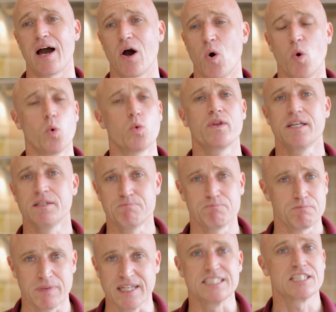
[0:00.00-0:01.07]
all the
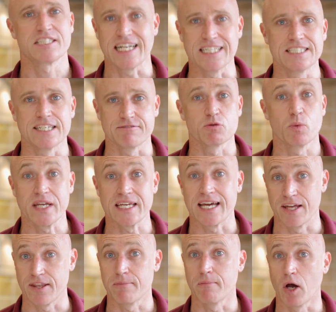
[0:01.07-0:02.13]
incentives we
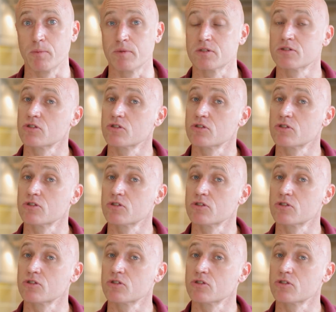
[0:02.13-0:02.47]
get at the moment